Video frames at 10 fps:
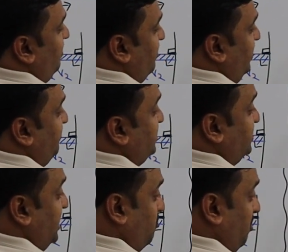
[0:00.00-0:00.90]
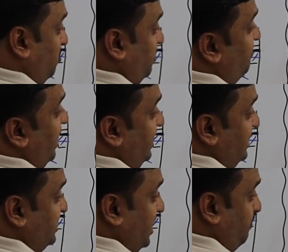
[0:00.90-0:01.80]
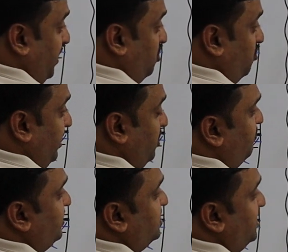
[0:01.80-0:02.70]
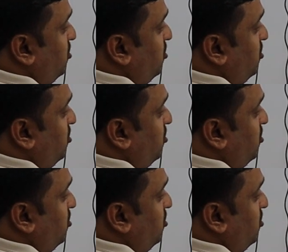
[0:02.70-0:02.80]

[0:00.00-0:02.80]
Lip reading: V1, which is equal to the final state P2 V2, which is